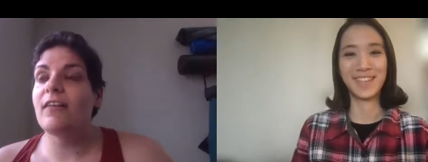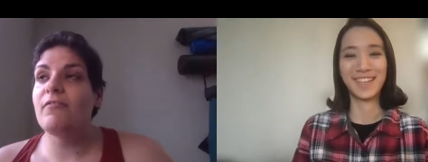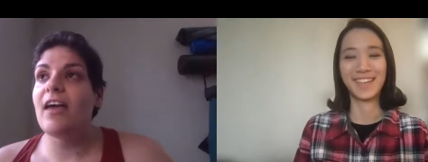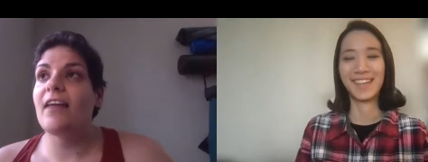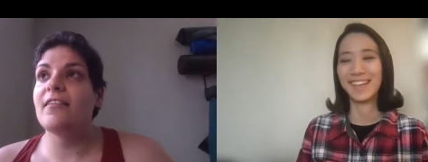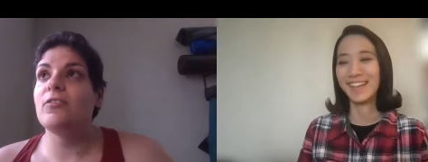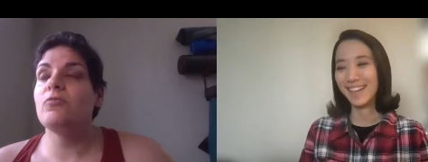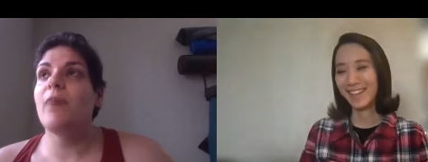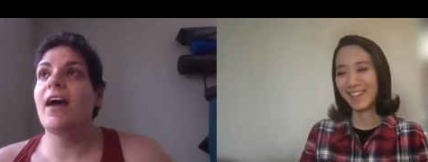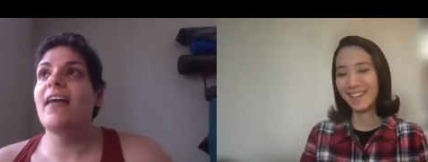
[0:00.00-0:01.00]
Speaker 1: of that that you
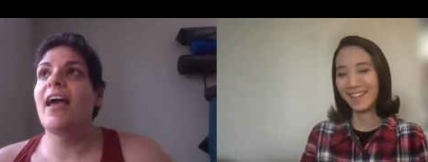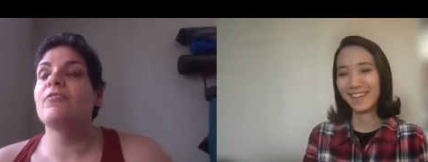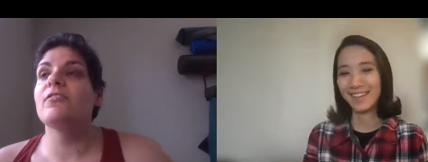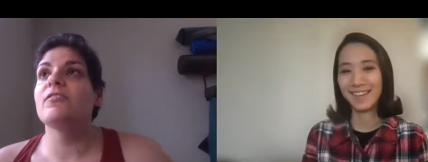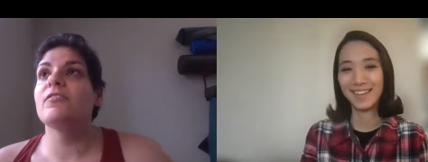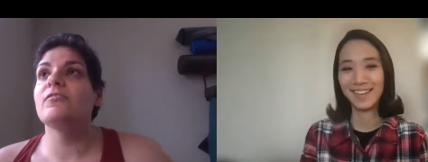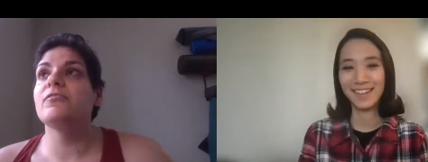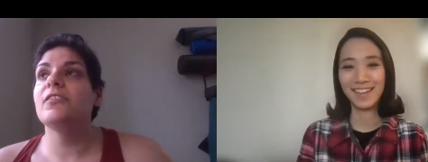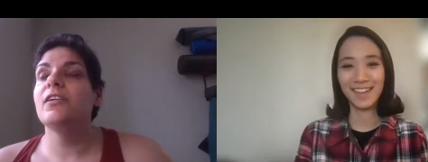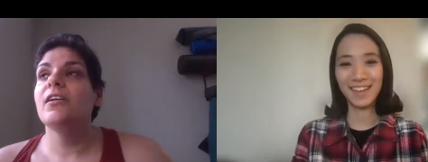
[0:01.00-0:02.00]
might have to sort of
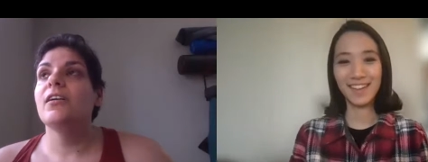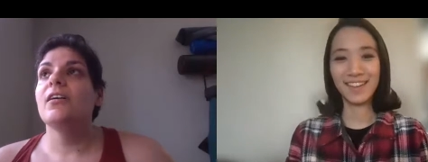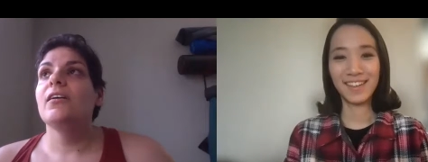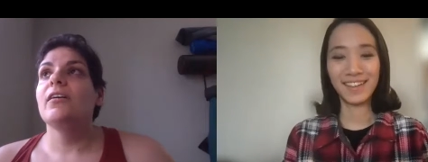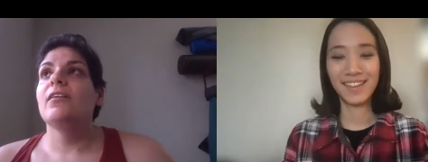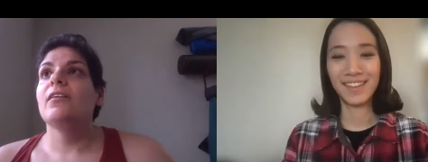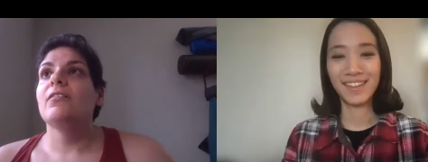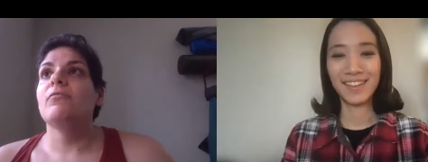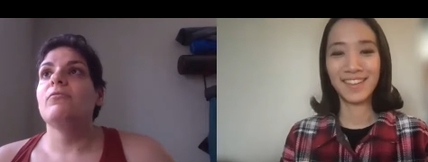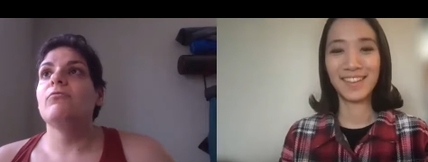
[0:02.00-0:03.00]

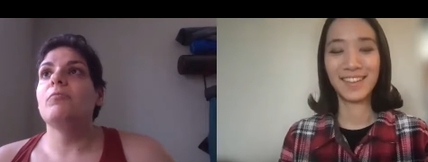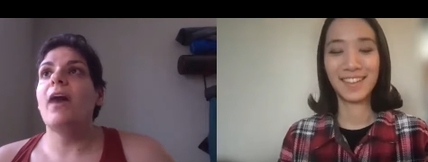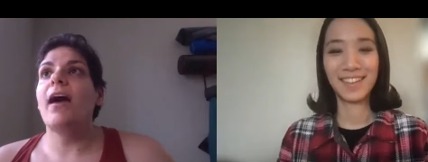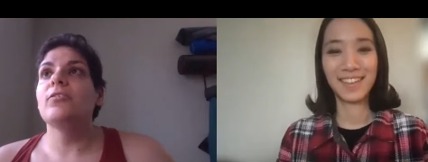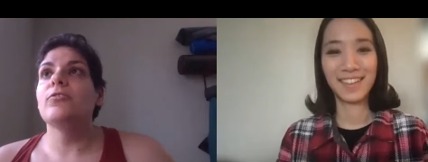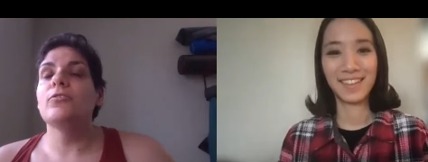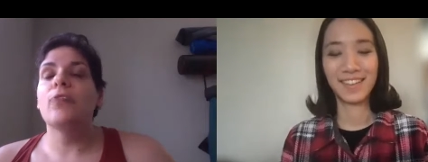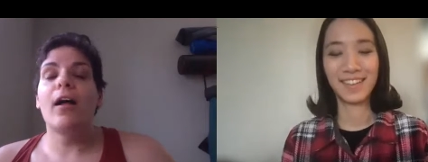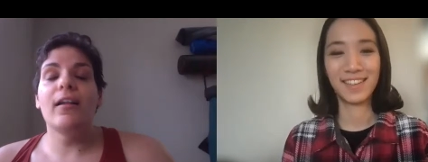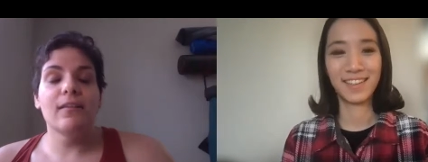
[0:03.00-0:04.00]
remind your
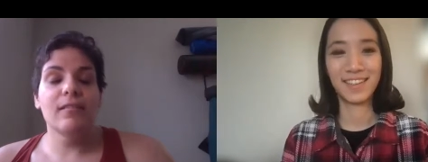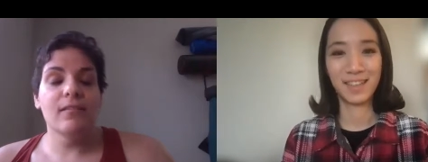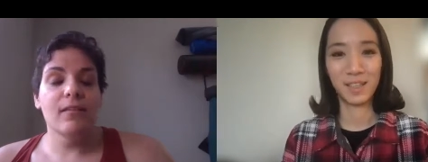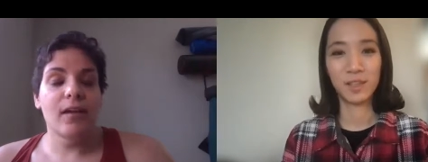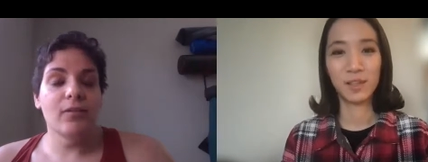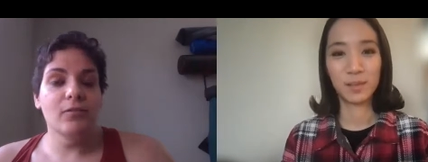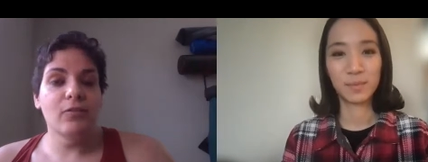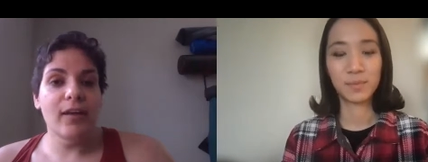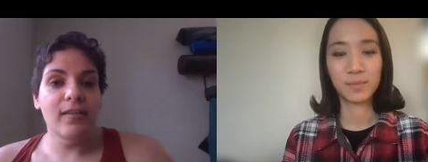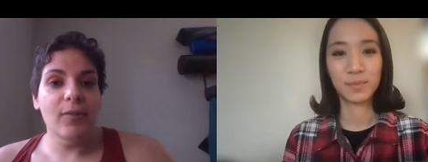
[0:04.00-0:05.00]
colleagues and your
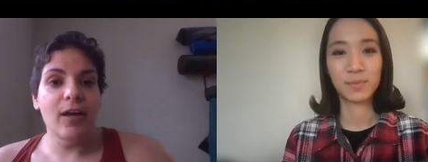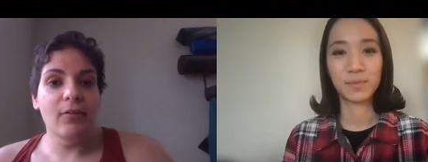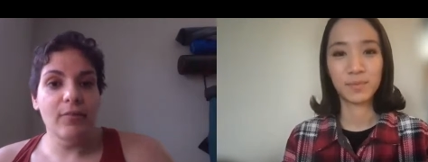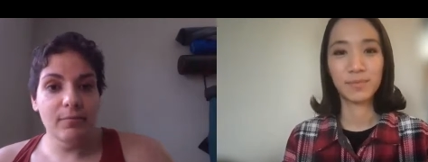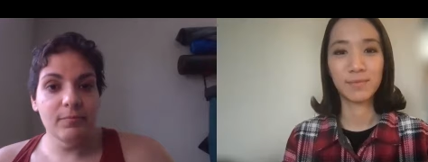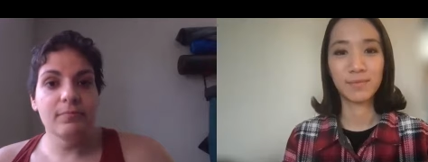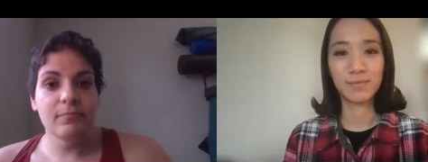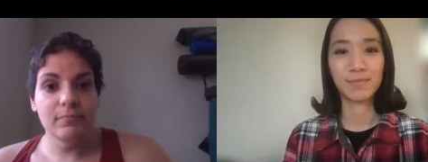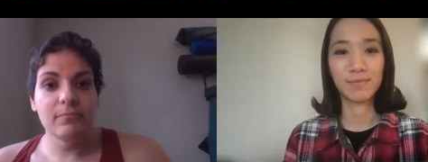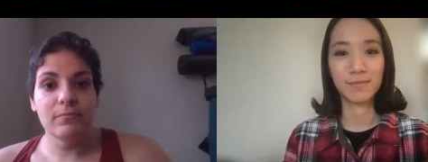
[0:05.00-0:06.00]
friends about.
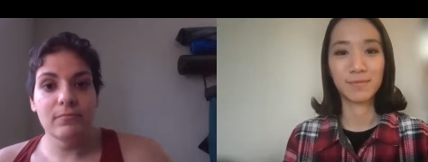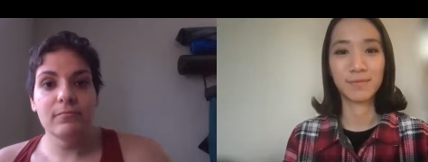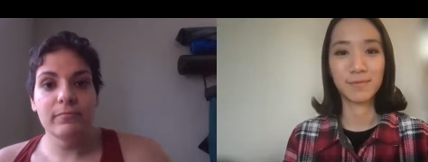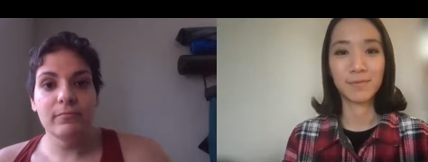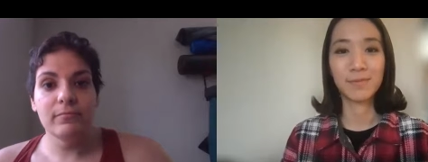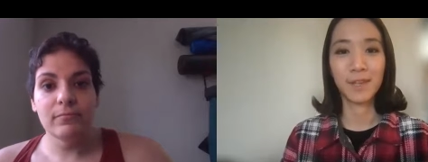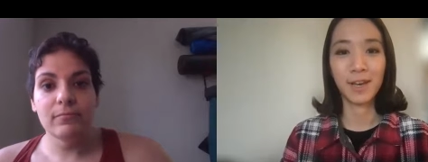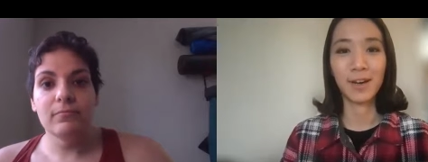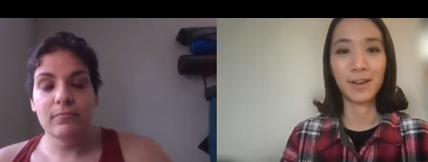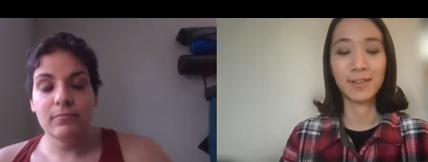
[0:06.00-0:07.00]
Speaker 2: Mm-hmm.
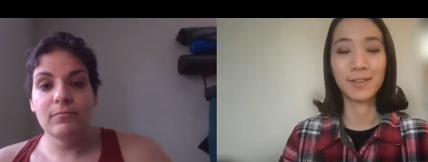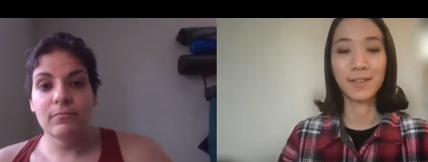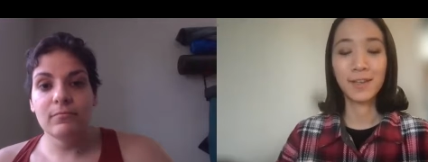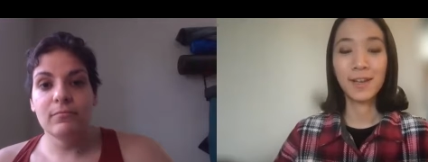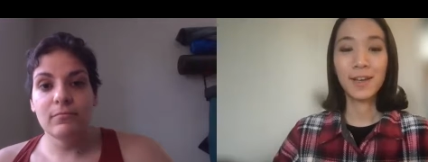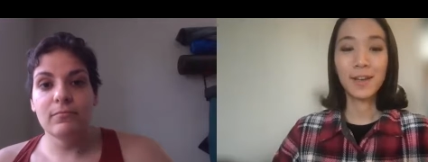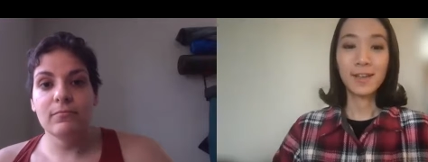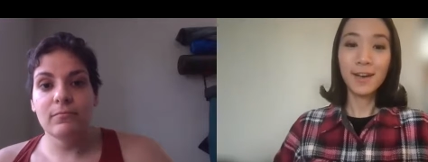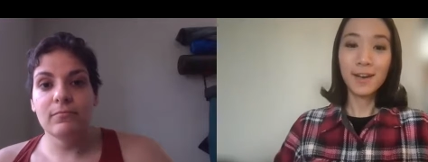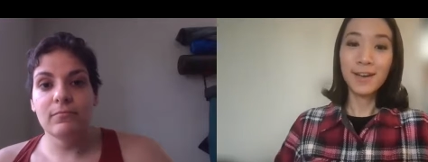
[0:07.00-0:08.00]
Yeah.
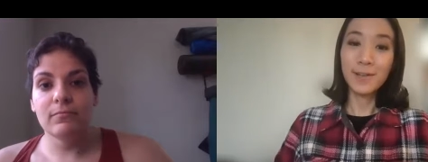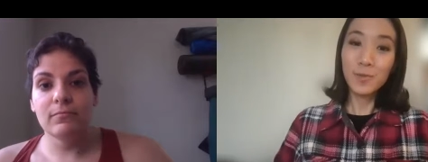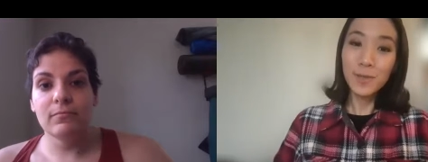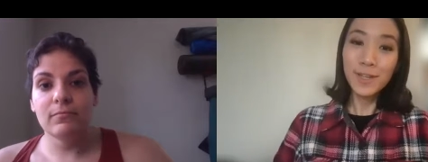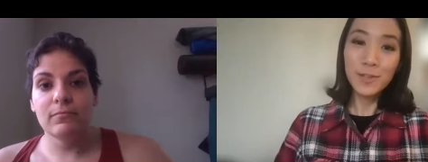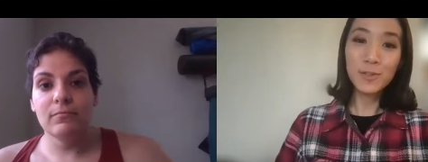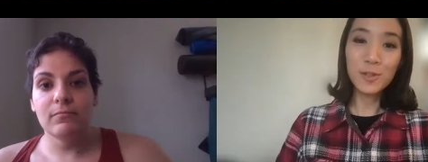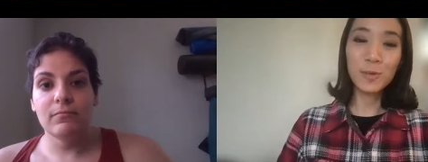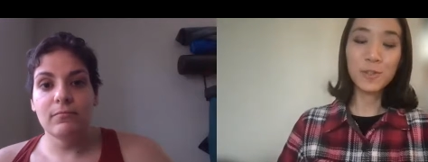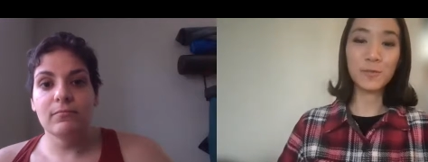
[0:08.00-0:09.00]
Yeah. Well, thank you
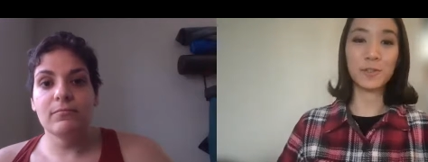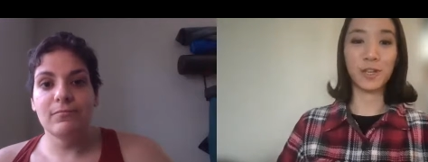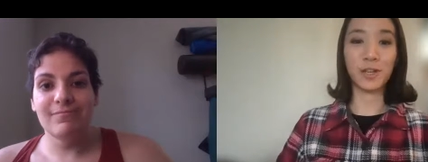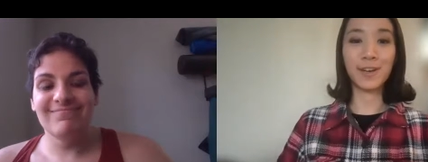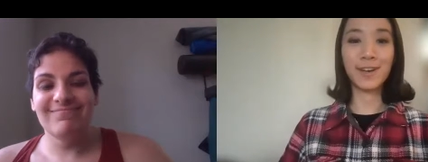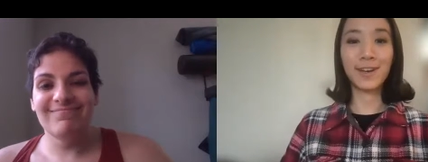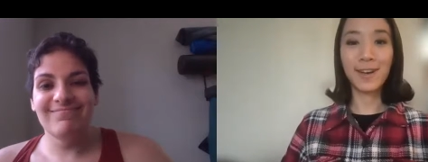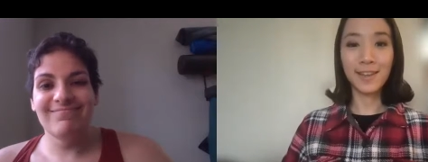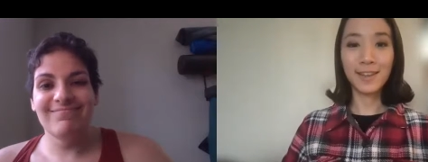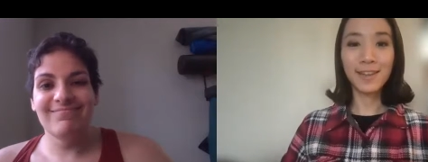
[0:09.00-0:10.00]
so much for sharing.
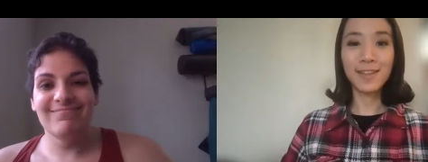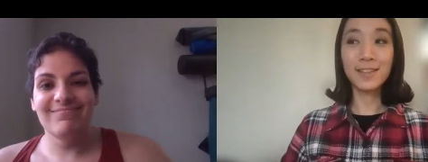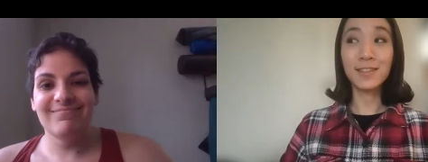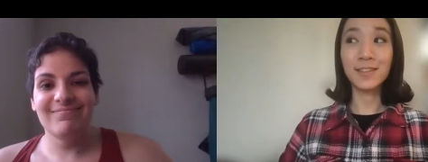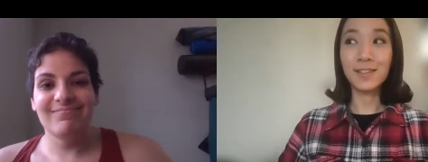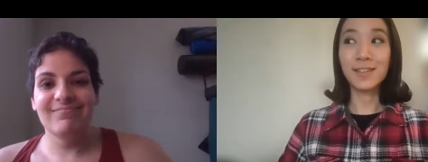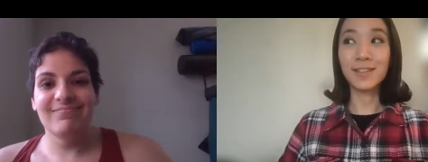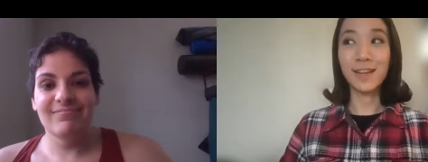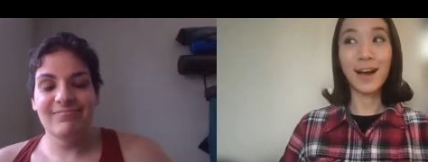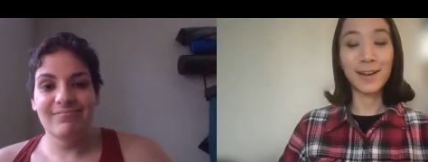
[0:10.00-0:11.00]
I think the,
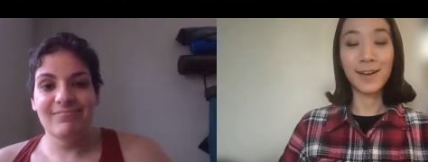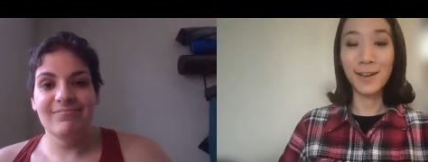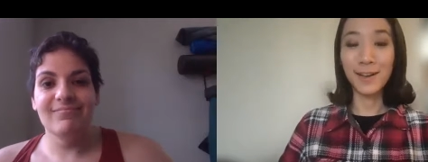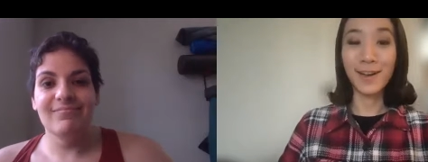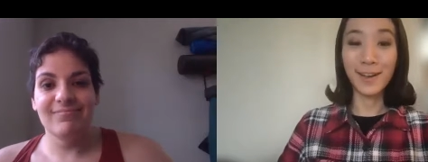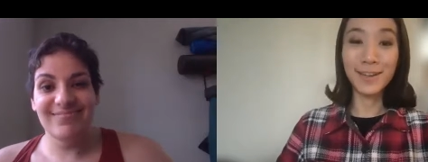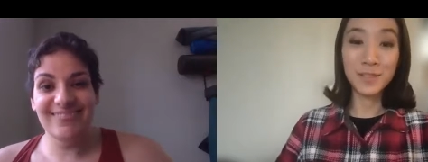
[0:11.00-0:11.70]
yeah, I, I